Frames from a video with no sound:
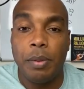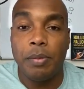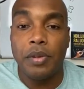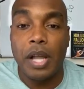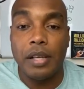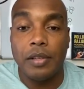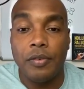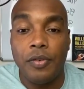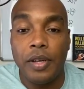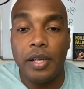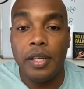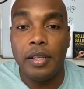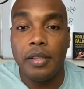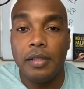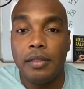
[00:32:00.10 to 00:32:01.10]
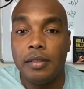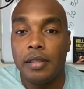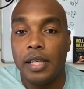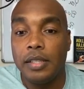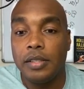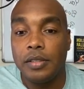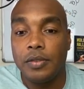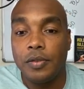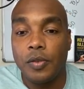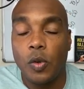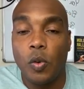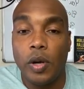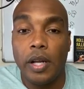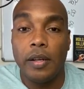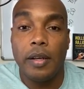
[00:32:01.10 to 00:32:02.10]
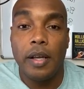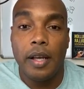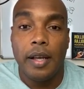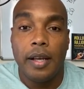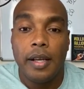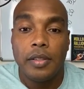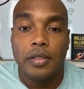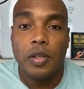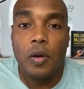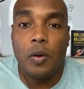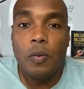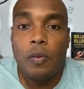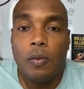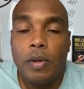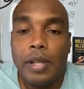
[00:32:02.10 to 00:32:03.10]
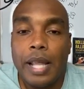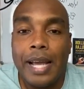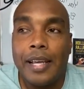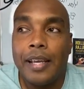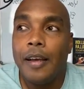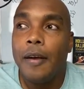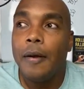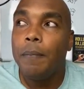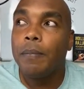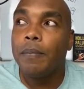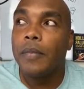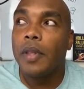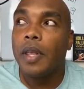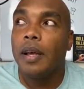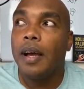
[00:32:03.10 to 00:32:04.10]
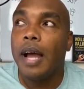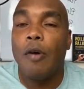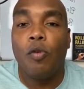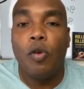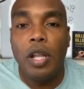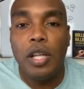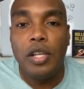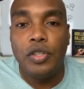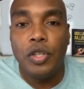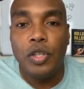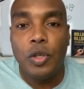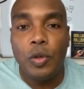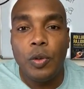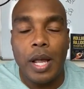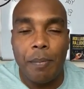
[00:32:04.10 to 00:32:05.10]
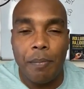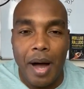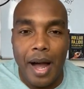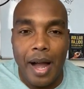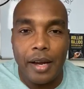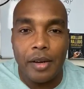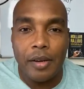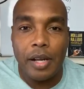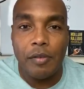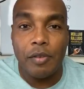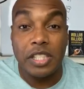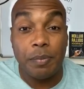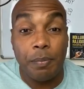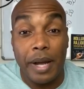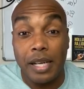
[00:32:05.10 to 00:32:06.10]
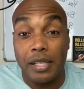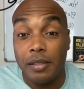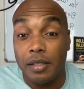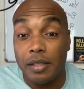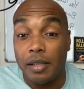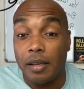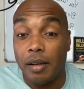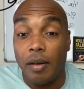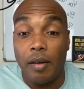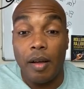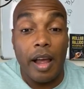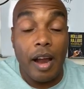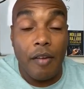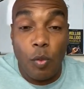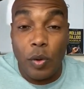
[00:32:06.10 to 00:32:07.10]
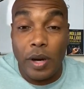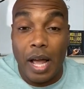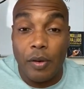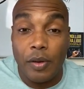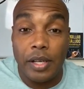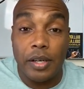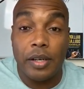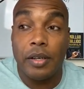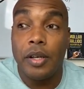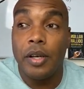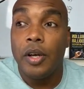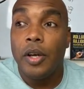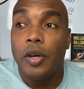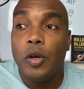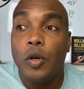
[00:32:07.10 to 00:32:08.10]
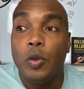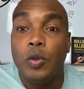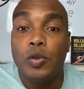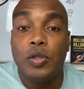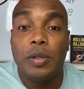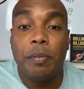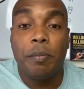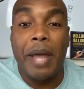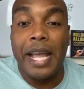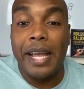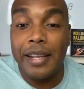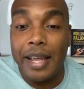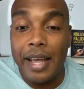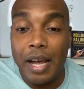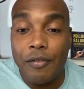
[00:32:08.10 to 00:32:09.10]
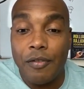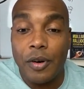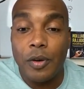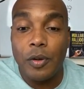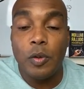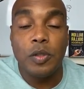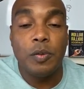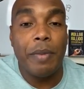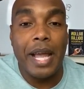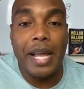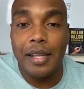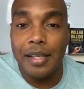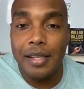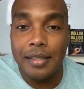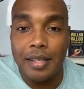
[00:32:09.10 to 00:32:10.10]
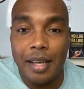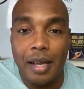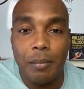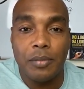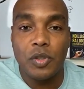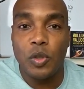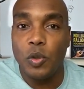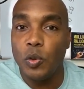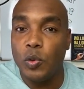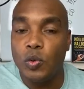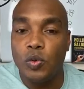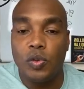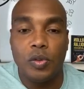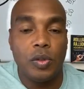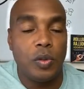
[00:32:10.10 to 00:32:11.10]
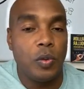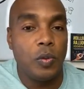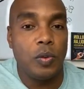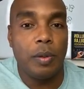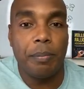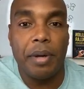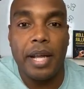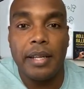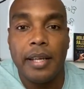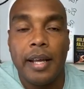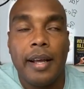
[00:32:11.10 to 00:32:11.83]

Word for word: are not defeated, they just quit. So like I really do admire and respect everyone out here who's making the effort, who's making the attempts, who's who but